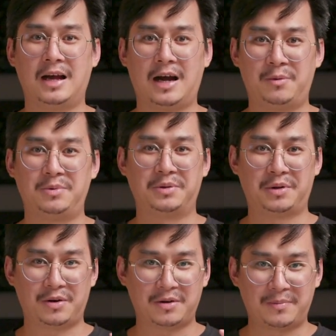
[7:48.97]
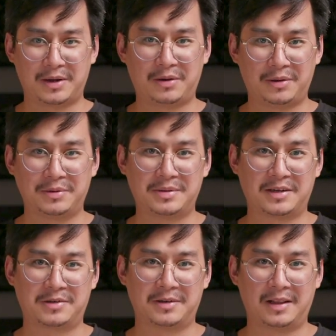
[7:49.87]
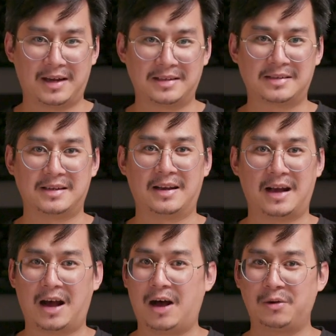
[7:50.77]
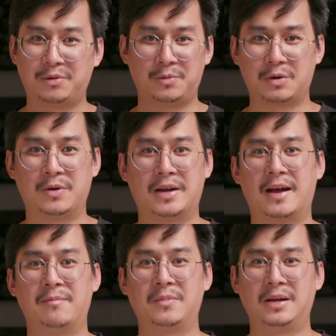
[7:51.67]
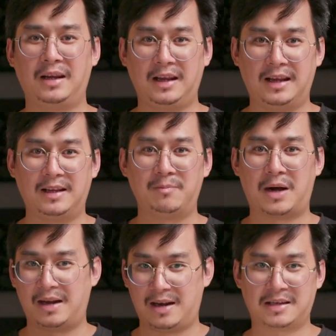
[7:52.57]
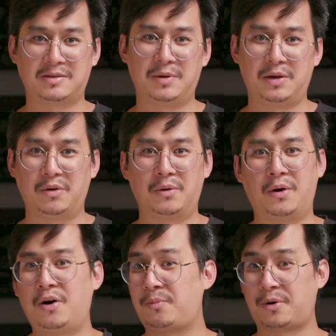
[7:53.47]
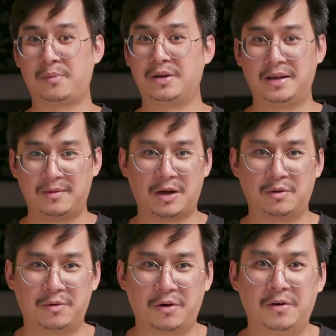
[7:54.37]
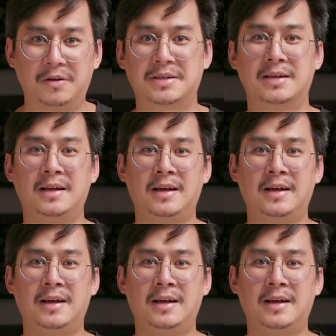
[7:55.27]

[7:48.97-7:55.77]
I will talk about all those natural lights and how to work with them in my next video, or probably in my tutorials.